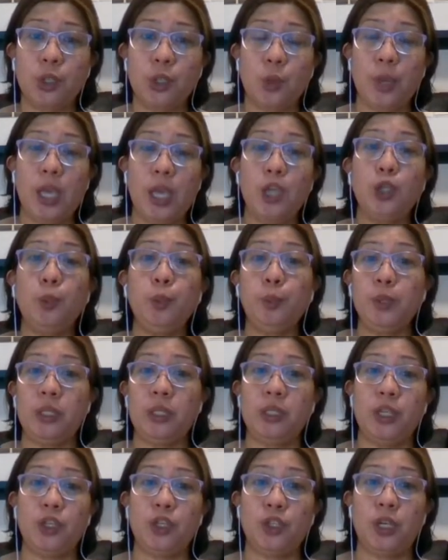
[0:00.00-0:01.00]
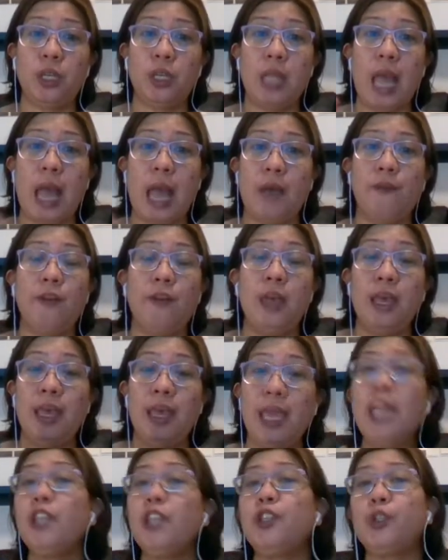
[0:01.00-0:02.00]
So each position have
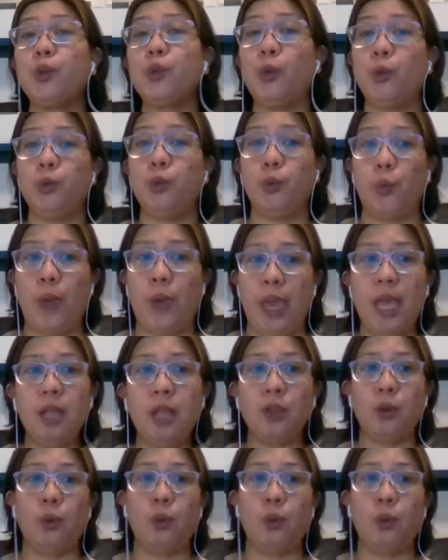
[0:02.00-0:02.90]
its own weight.